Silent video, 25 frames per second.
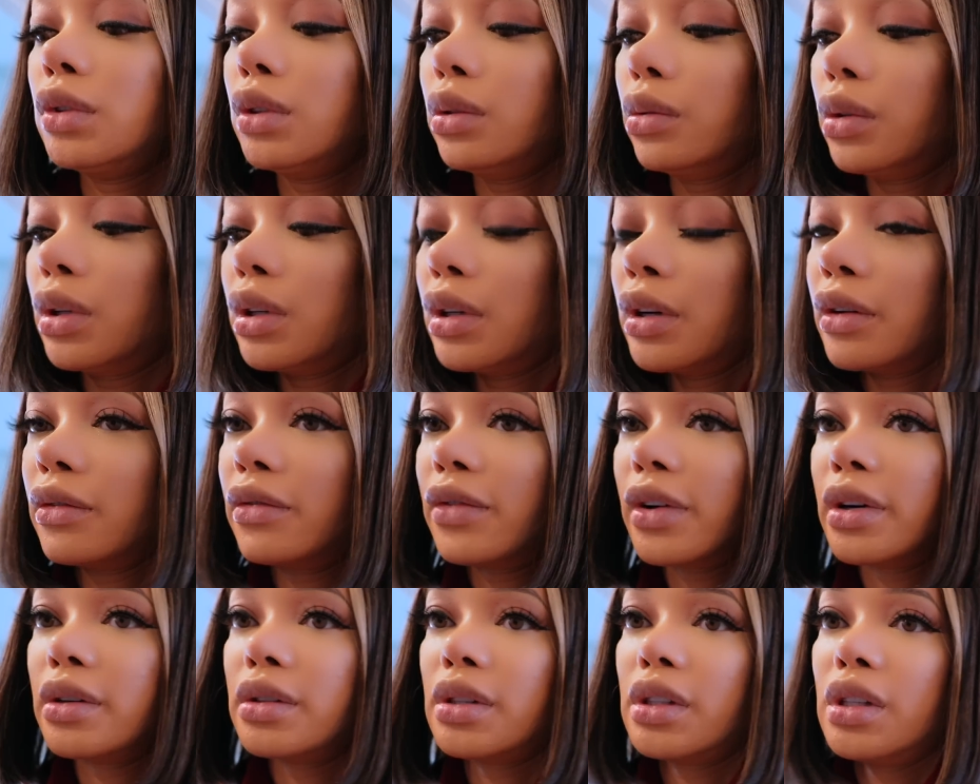when I
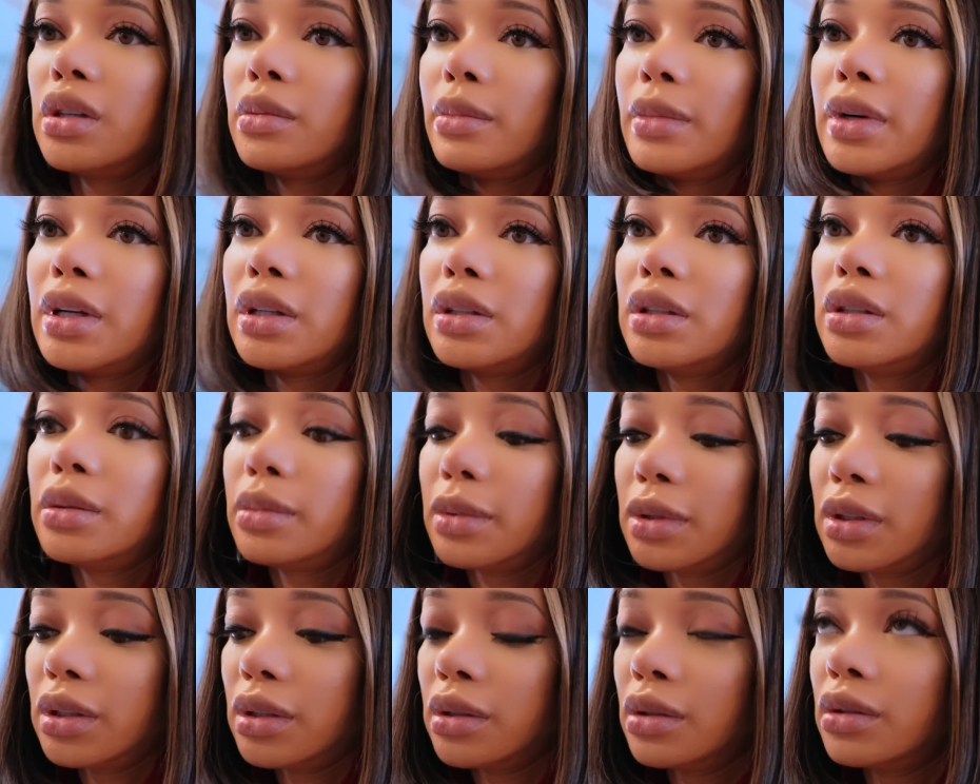first get my
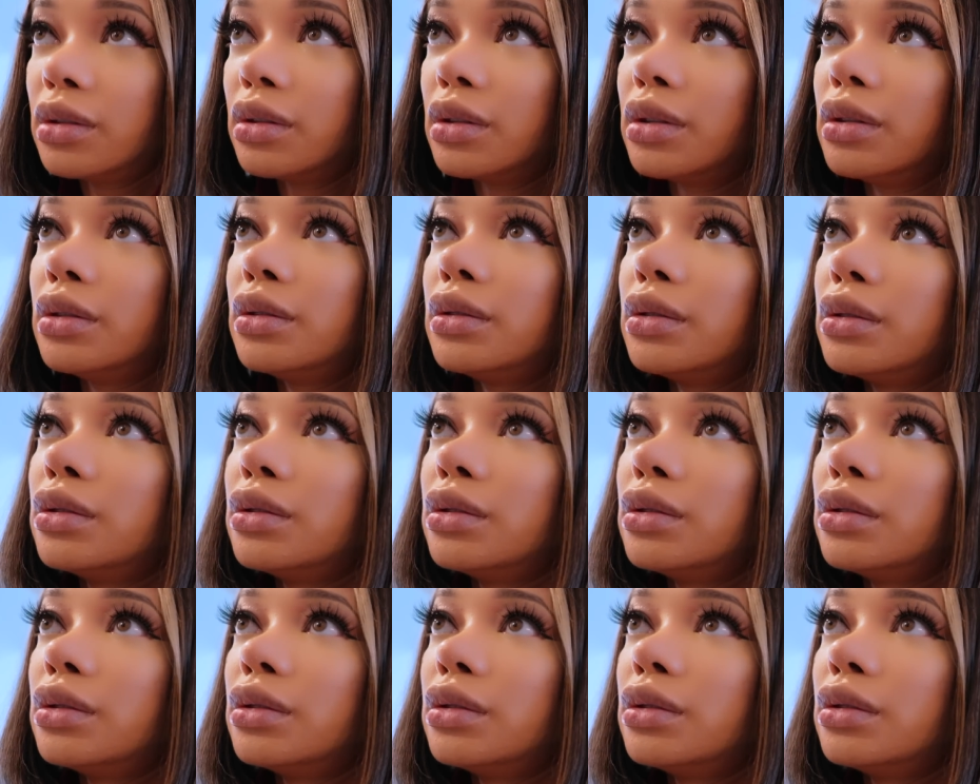lips done.